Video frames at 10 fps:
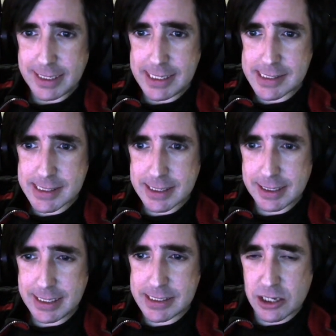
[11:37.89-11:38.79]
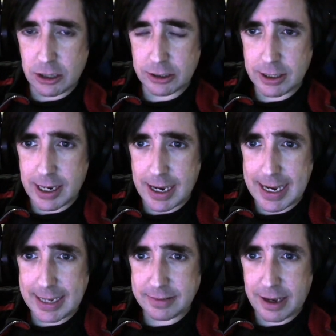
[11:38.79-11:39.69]
he's gone,
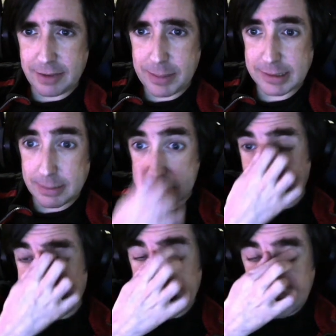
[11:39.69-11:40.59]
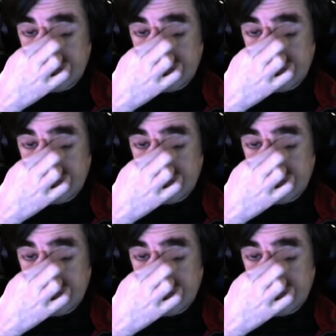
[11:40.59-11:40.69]
and I've picked up the spanner.